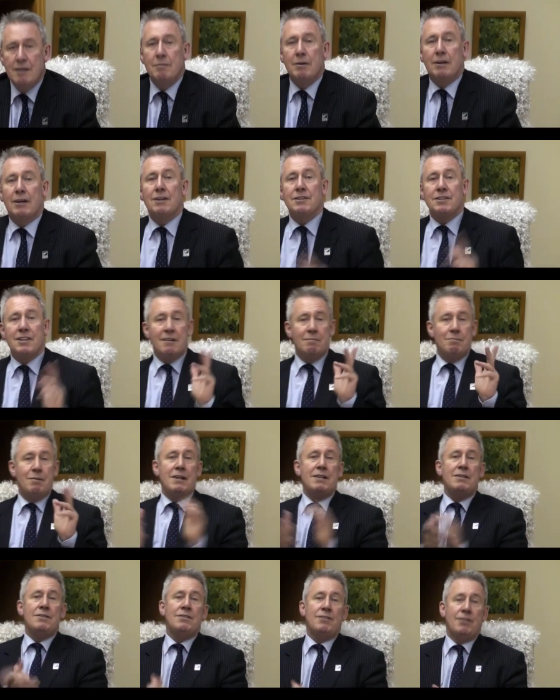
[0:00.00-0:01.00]
because they've
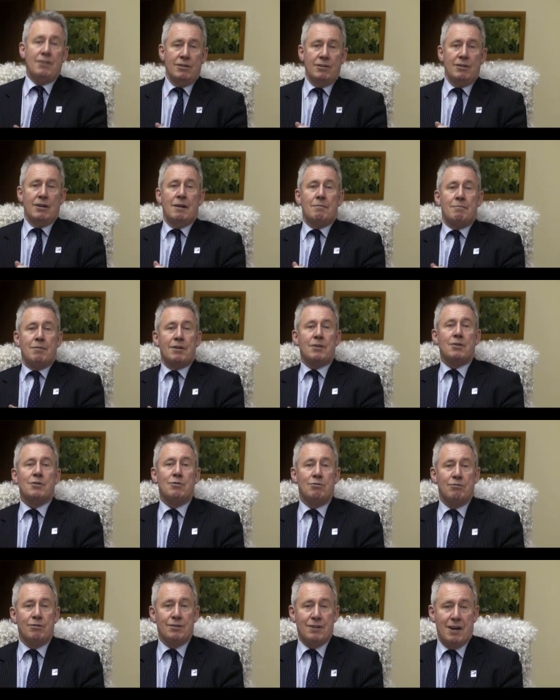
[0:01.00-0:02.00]
been through a pretty
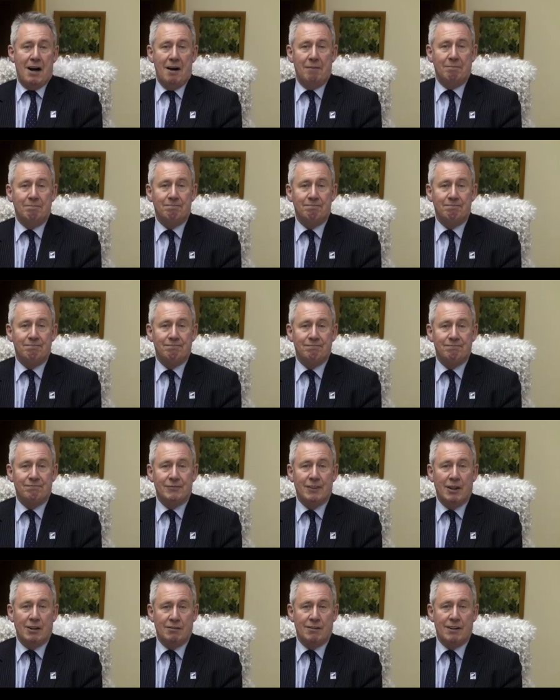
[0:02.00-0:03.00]
awful time
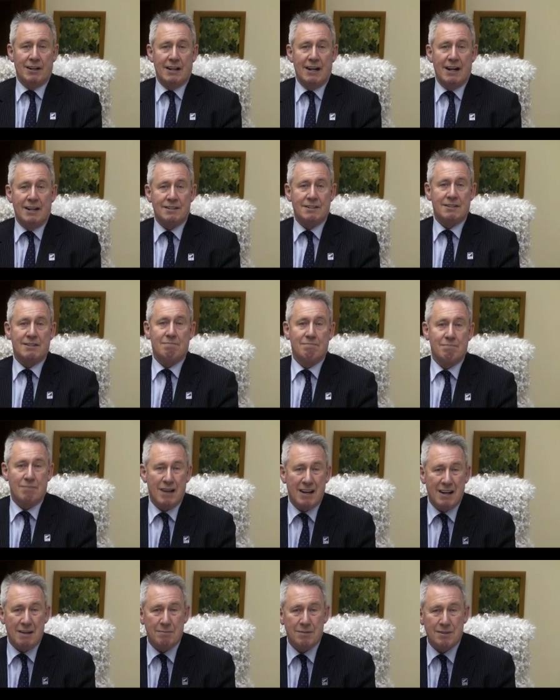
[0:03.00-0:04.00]
over the last
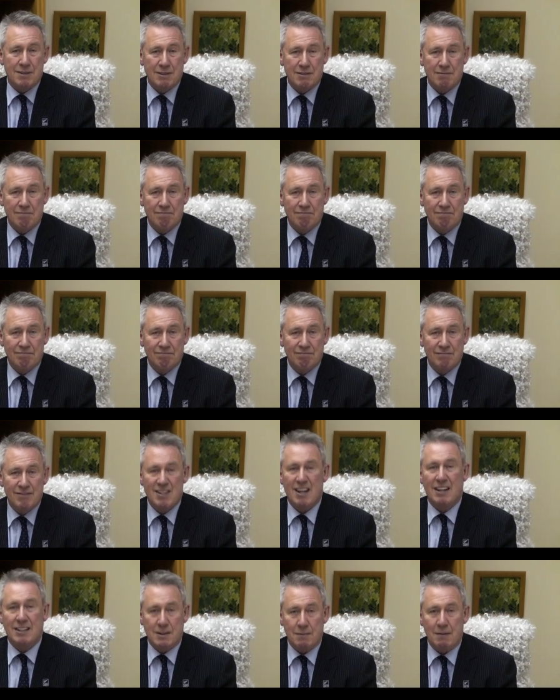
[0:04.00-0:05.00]
perhaps
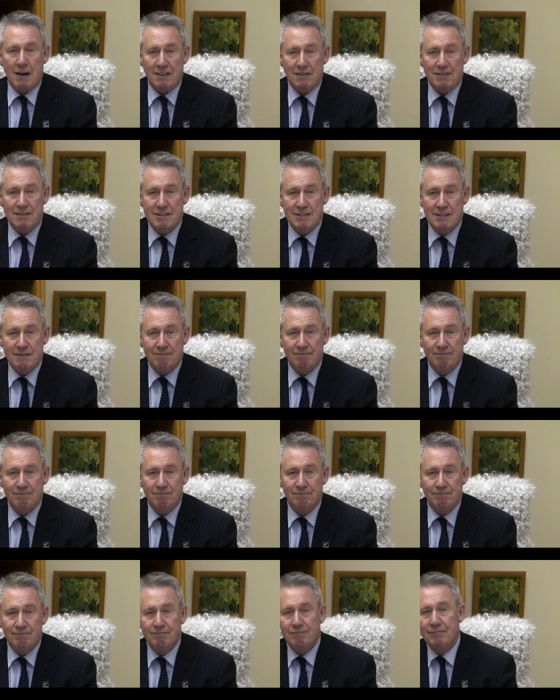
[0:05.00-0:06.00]
six months.
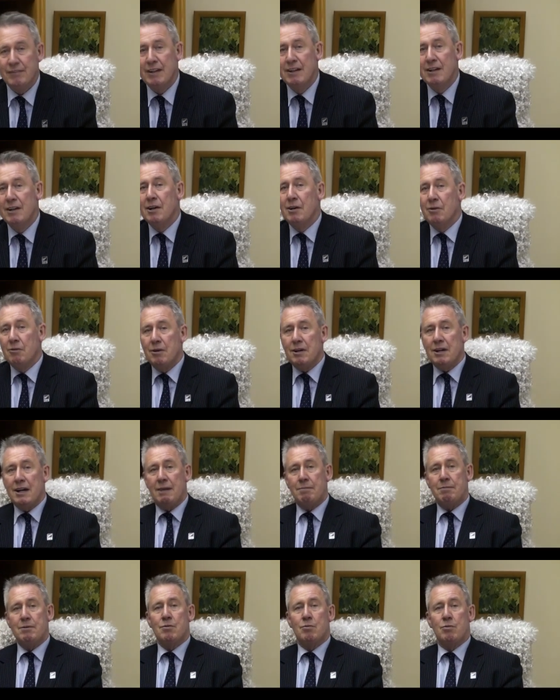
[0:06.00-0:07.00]
What
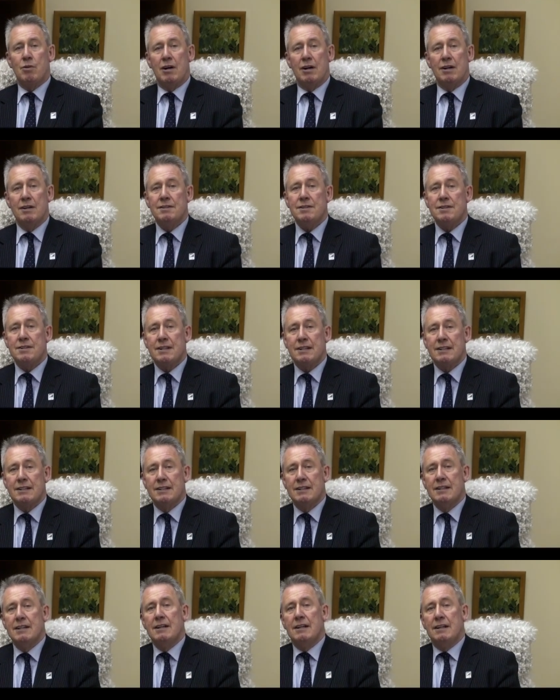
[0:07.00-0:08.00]
happened was
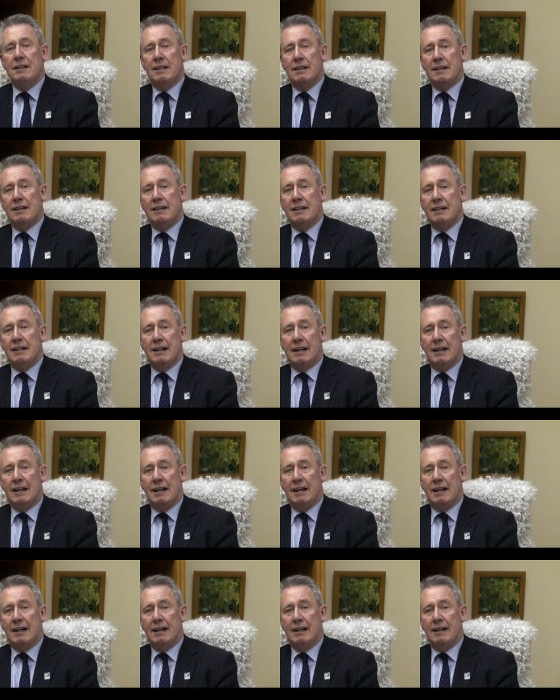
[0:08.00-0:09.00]
the
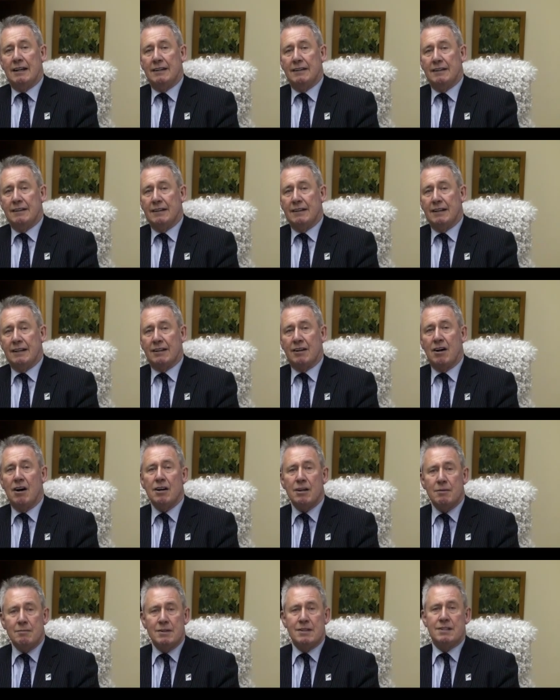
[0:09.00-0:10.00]
uh,
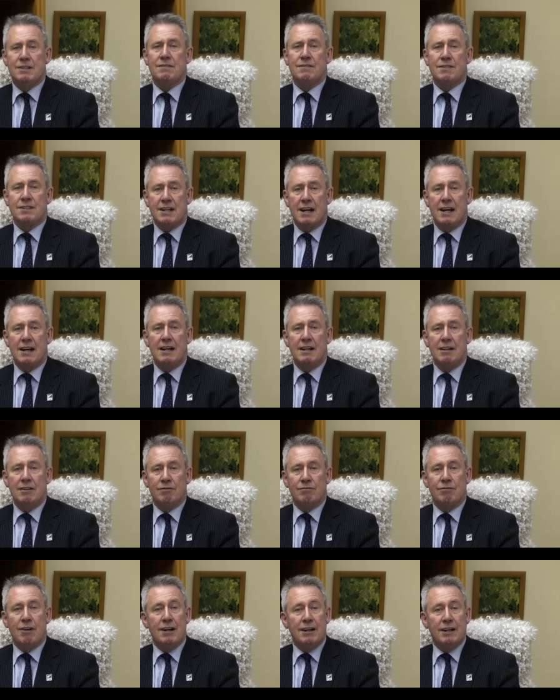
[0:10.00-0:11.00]
economies of scale
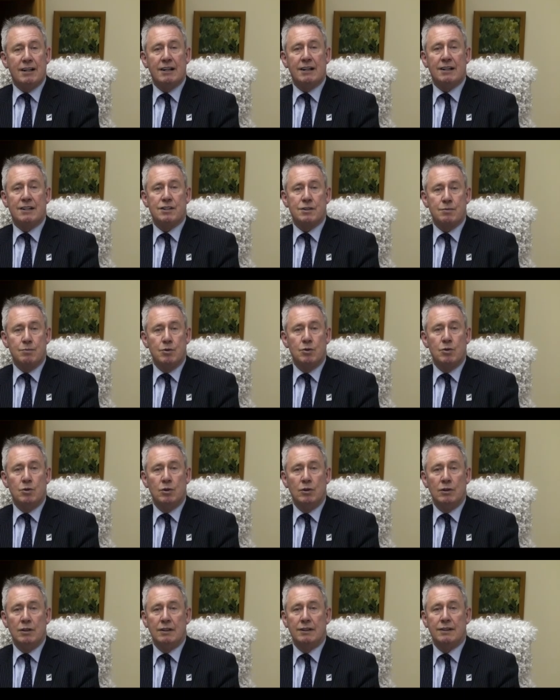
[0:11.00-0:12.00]
of running a
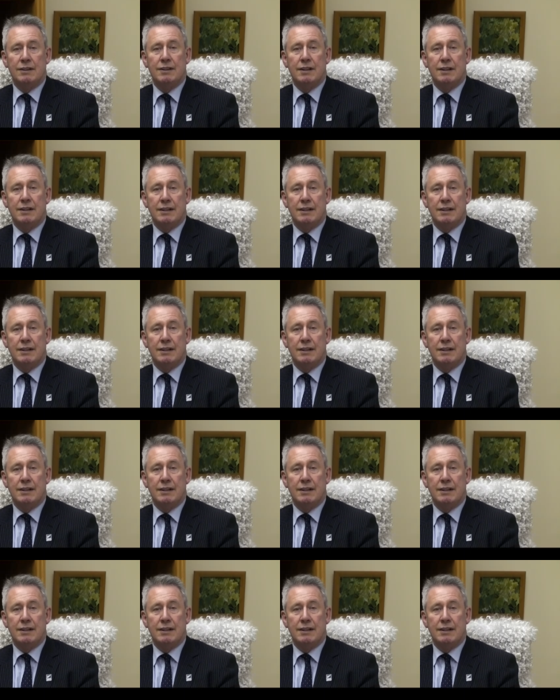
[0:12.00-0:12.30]
small